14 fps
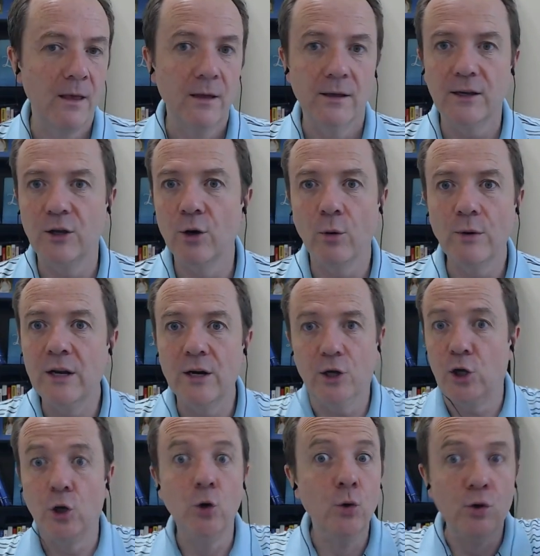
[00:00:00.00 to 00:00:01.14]
Like, you don't need a
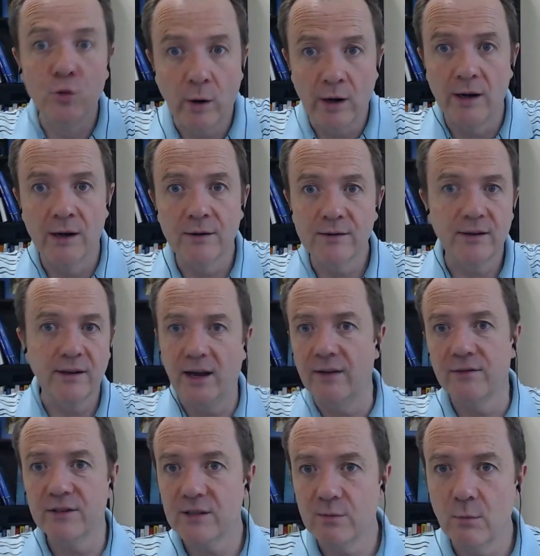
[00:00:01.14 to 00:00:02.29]
huge warehouse. Like, I have a
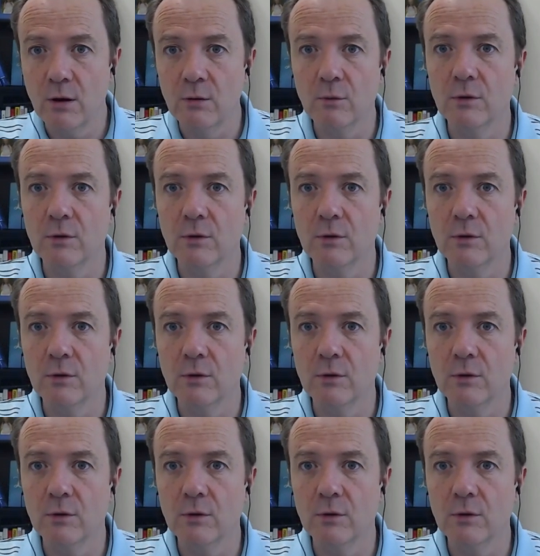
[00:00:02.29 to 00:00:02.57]
small